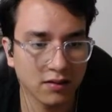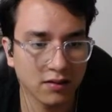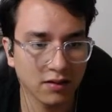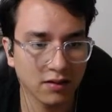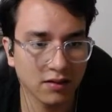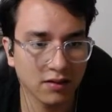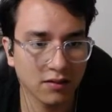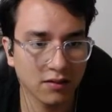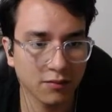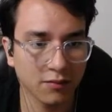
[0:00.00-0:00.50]

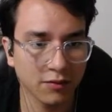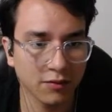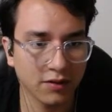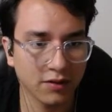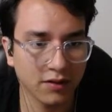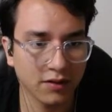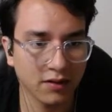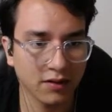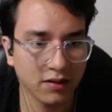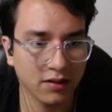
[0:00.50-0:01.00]
would
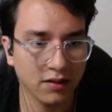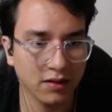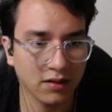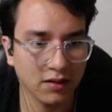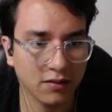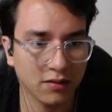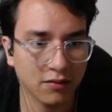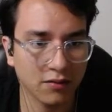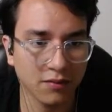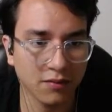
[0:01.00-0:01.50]
equal,
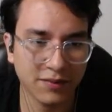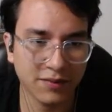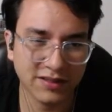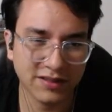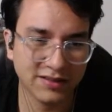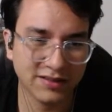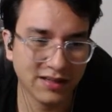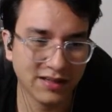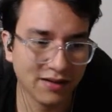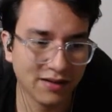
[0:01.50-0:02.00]
because now
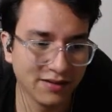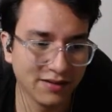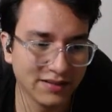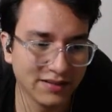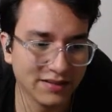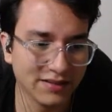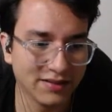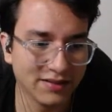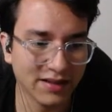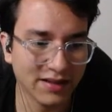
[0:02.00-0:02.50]
this is
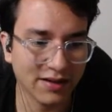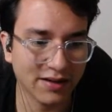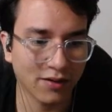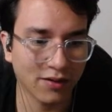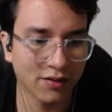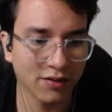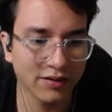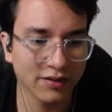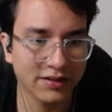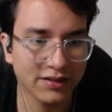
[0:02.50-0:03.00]
like only
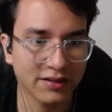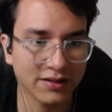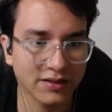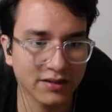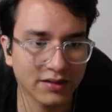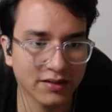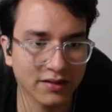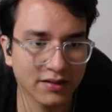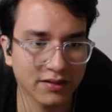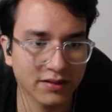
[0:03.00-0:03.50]
the
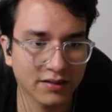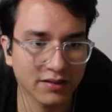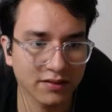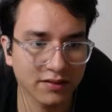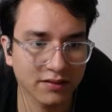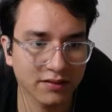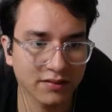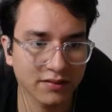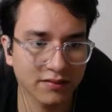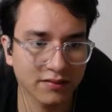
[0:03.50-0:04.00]

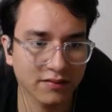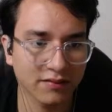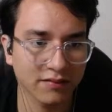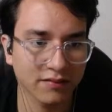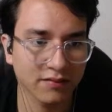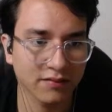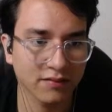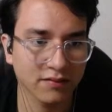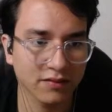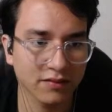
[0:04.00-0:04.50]

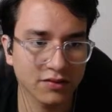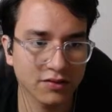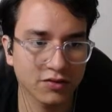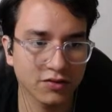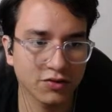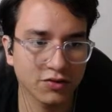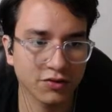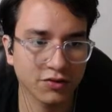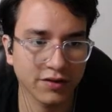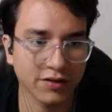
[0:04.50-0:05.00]

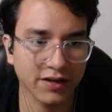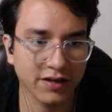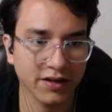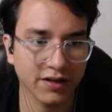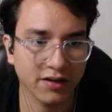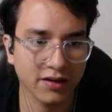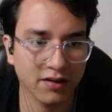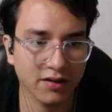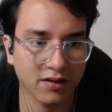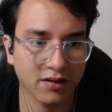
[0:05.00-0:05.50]
string
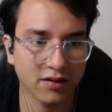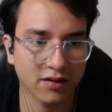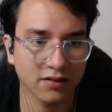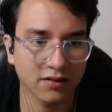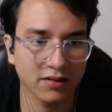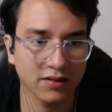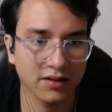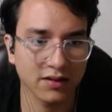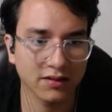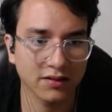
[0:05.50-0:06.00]

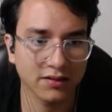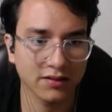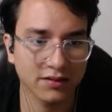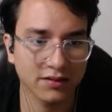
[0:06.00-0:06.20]
contents.